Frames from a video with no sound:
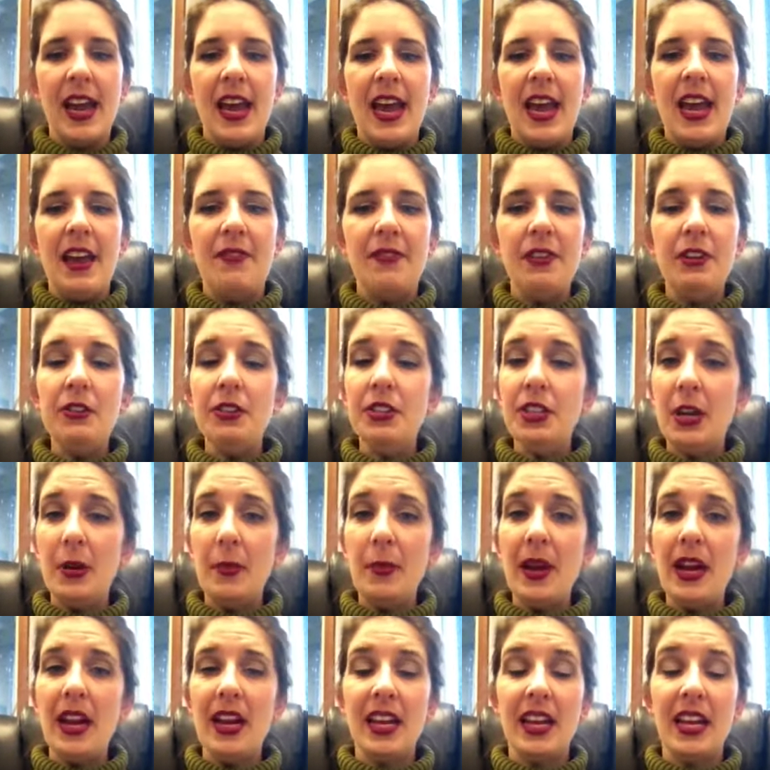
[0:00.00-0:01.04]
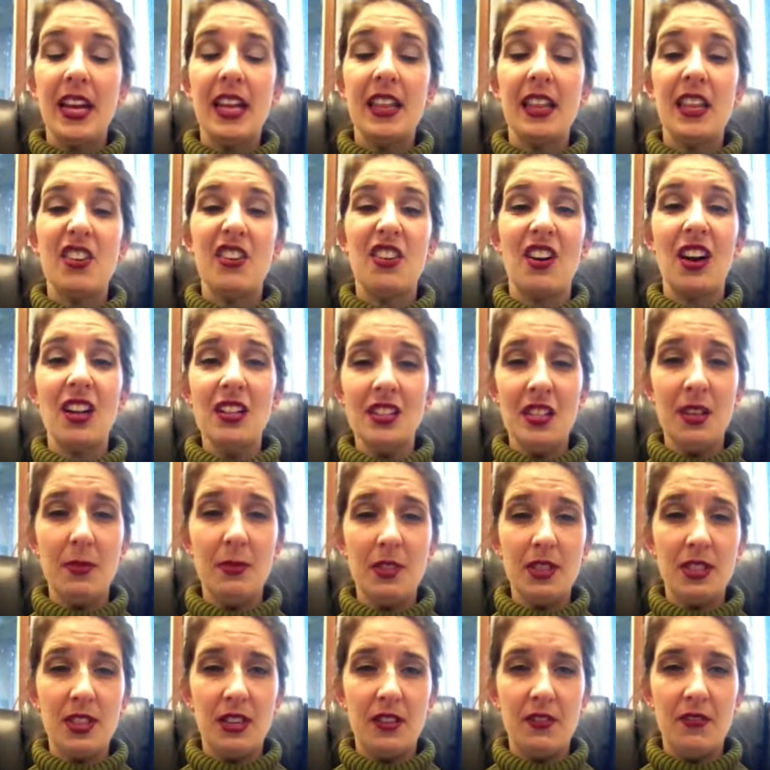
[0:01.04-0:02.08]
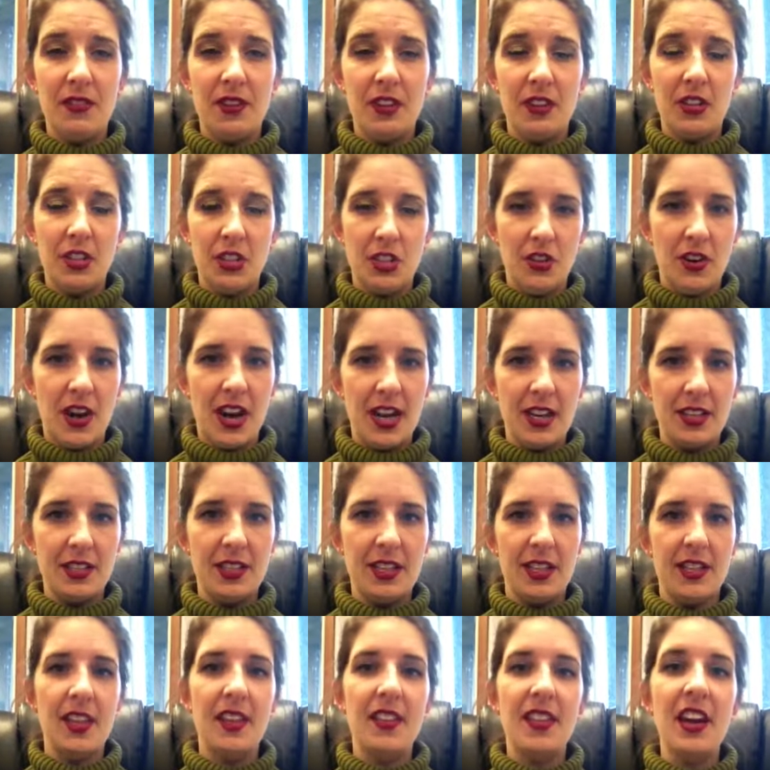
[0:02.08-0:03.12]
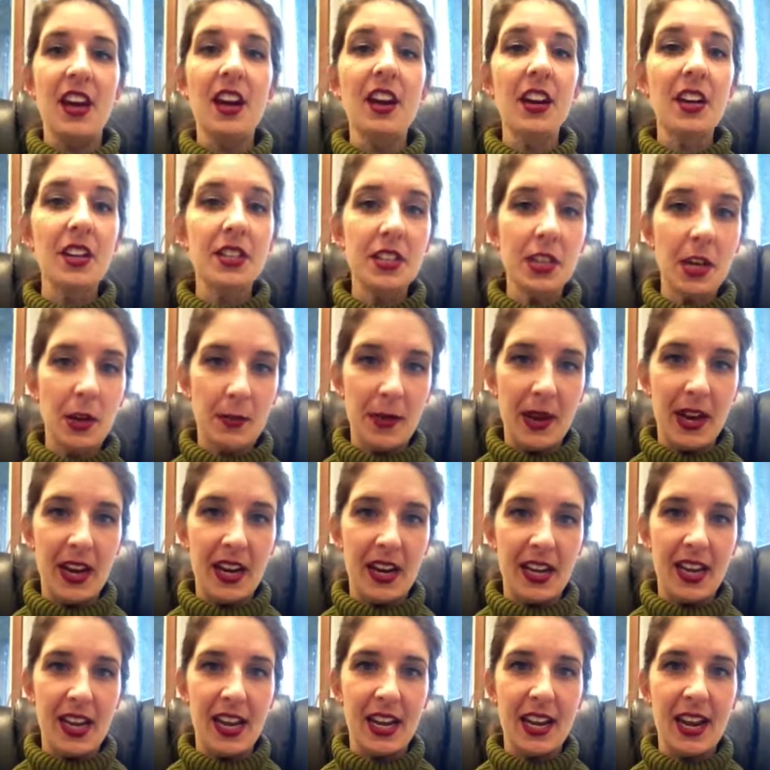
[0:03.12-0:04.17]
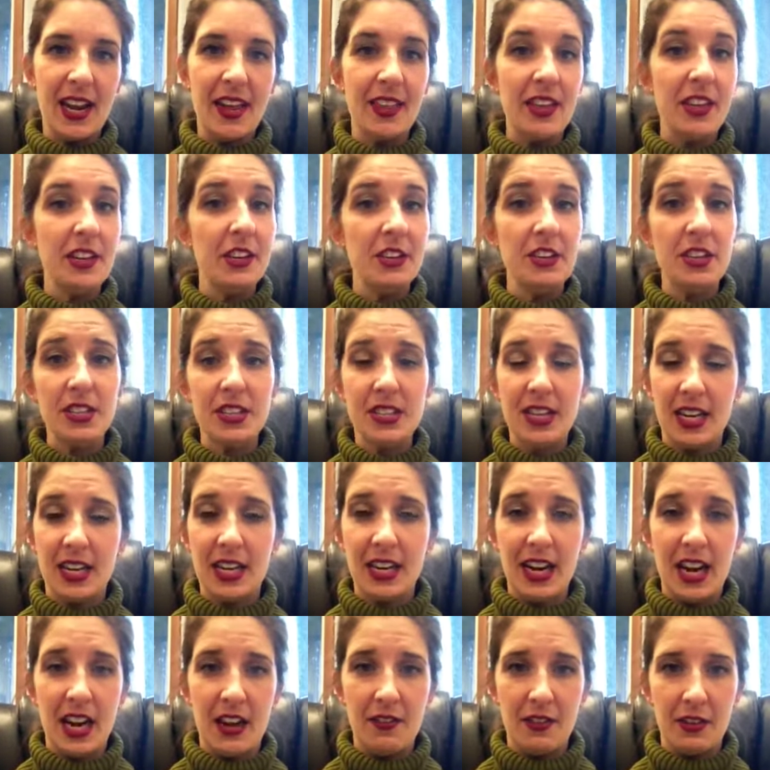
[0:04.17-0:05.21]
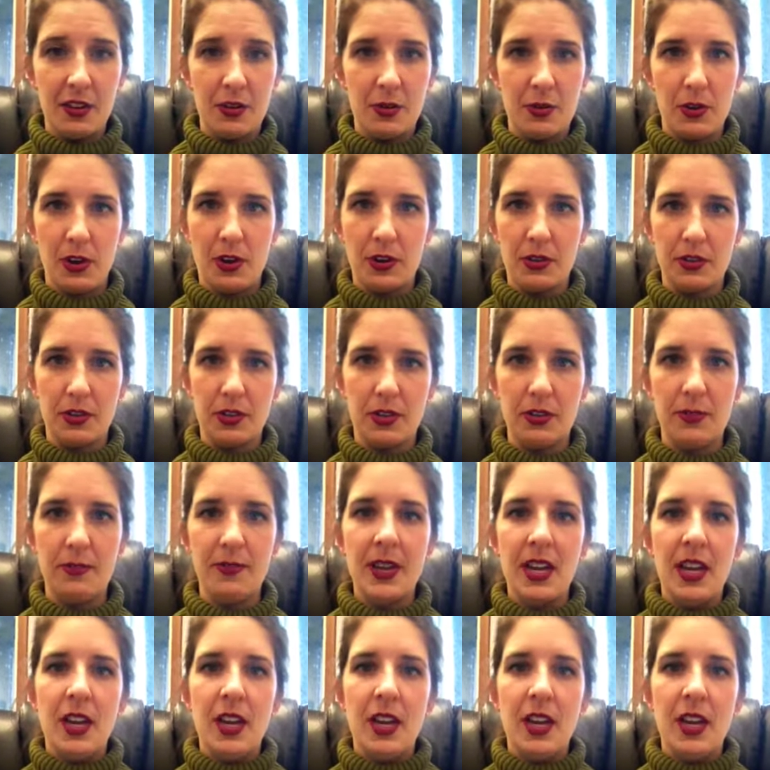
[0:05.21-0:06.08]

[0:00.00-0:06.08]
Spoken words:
If you start panicking, then your ensemble is going to feel the stress, and then they're going to start panicking, and then you're just not going to have a good rehearsal.